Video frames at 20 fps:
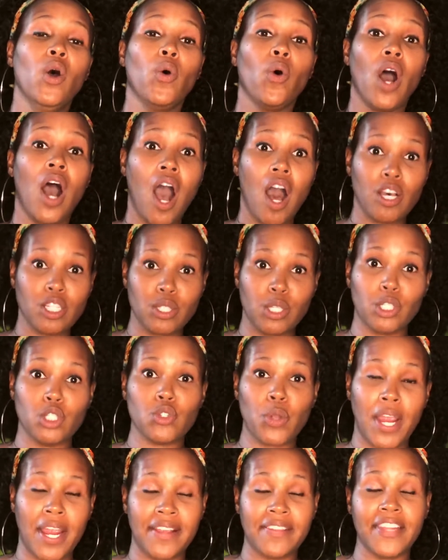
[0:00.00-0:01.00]
also in the
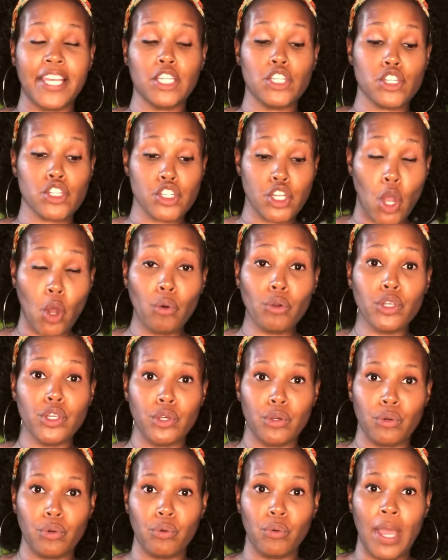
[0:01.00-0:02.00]
training, they show
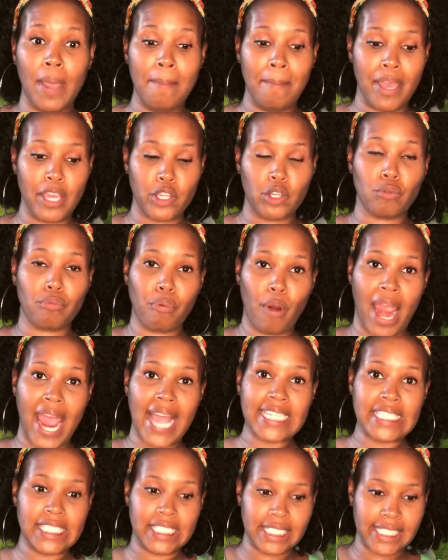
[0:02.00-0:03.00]
you and make you
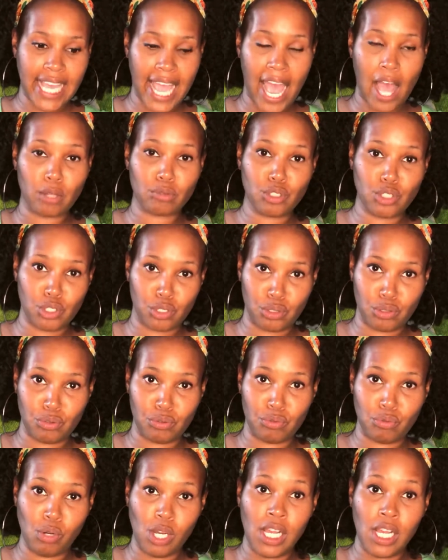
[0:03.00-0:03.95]
practice how to